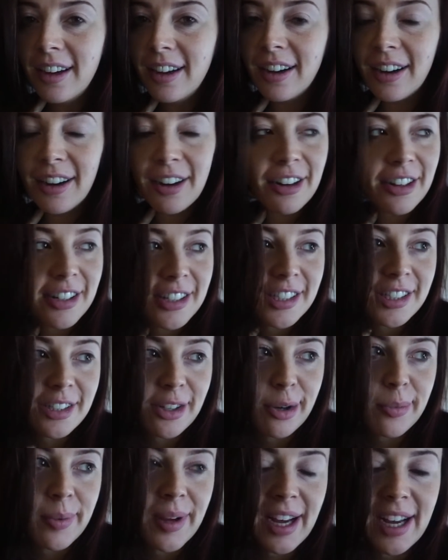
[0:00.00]
Oh,
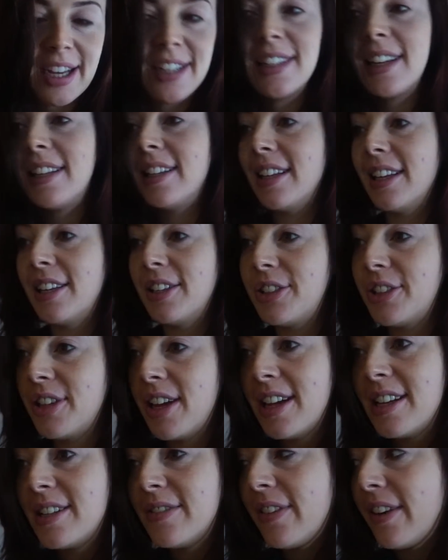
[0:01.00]
so bad. And the
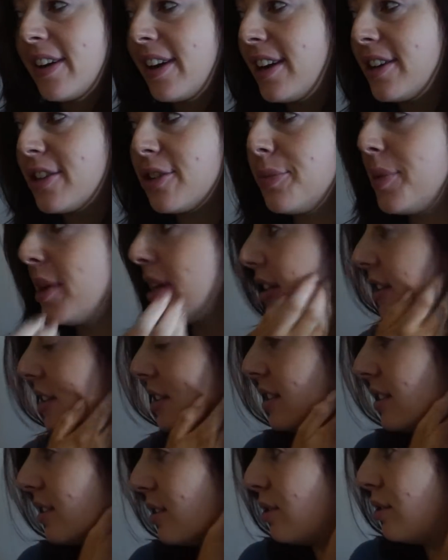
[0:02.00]
internet is very intermittent,
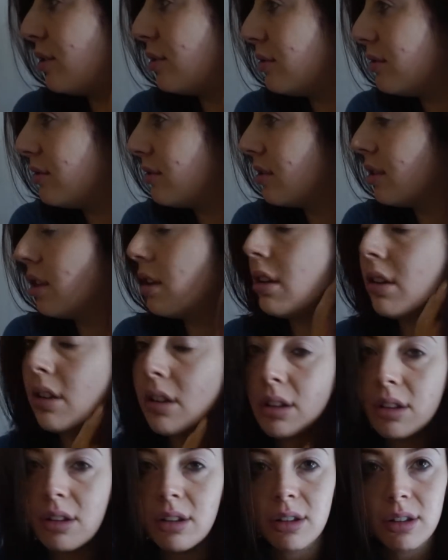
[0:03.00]
so.
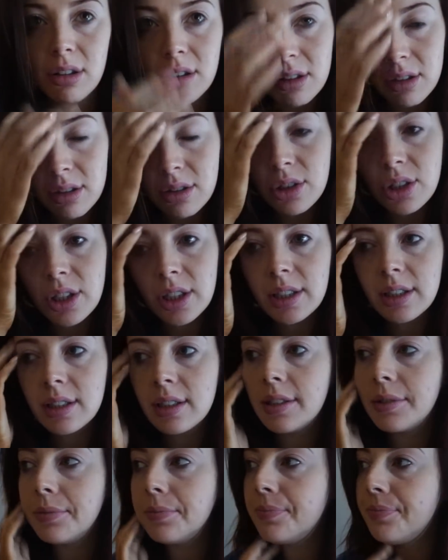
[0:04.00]
Oh,
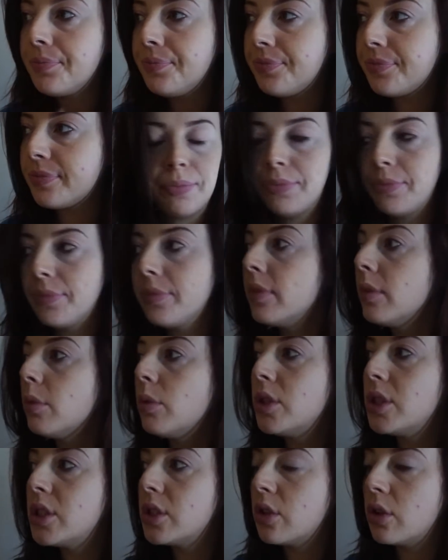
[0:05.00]
Jesus. We're
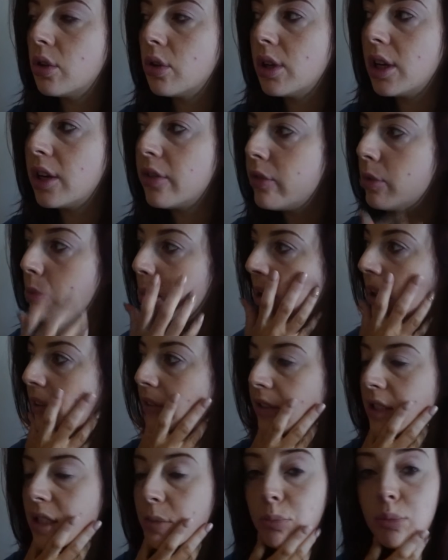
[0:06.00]
just gonna go down for
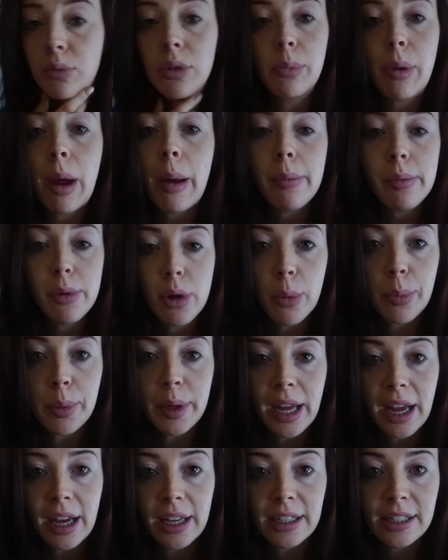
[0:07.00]
breakfast. There'll probably be no
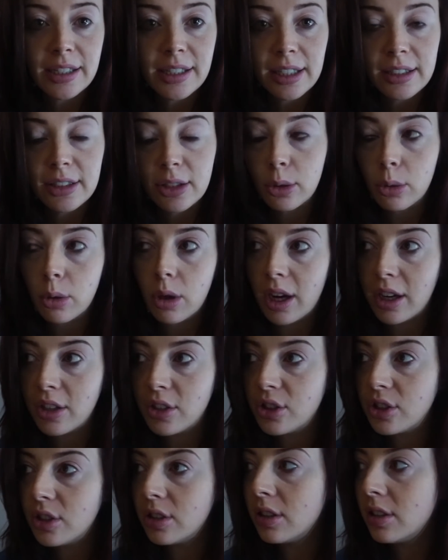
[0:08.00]
bananas either,
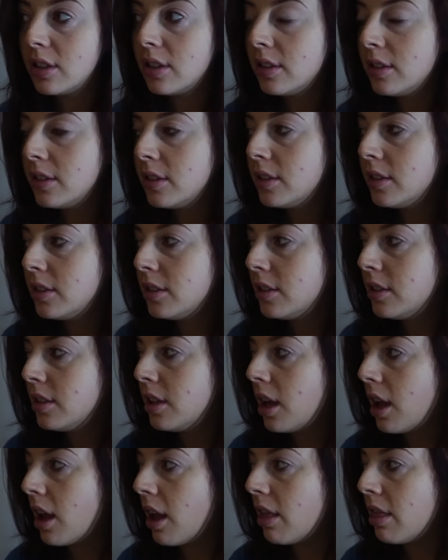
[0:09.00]
watch.
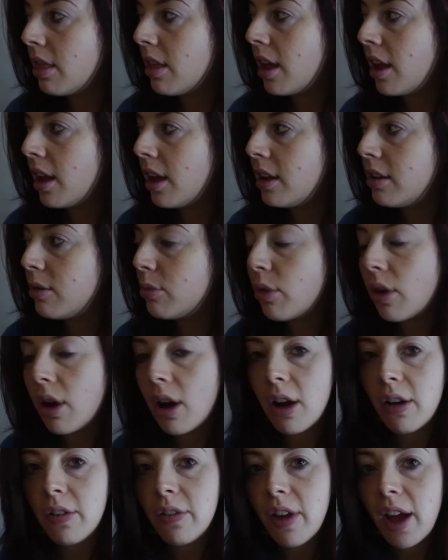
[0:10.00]
And then we're
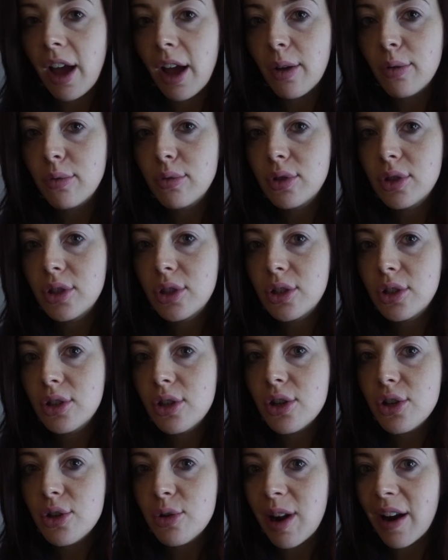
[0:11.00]
off out to
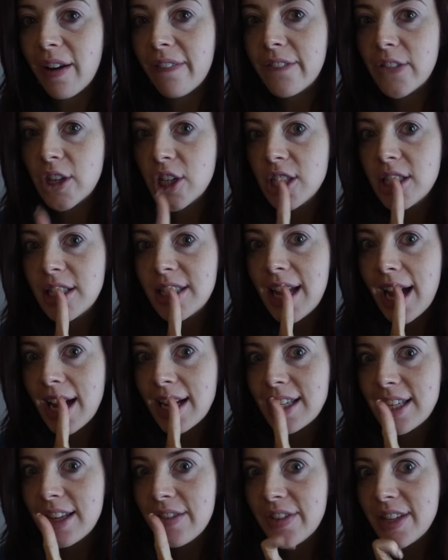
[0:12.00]
do our first
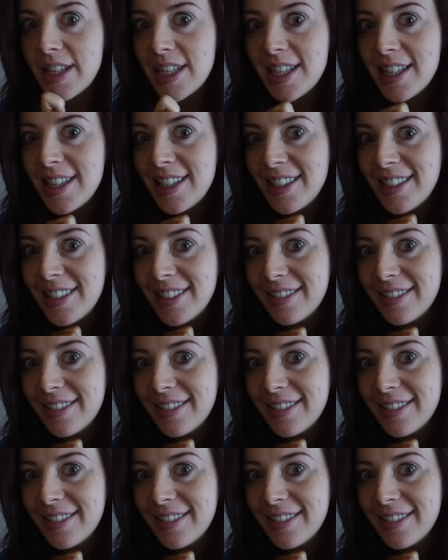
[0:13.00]
activity.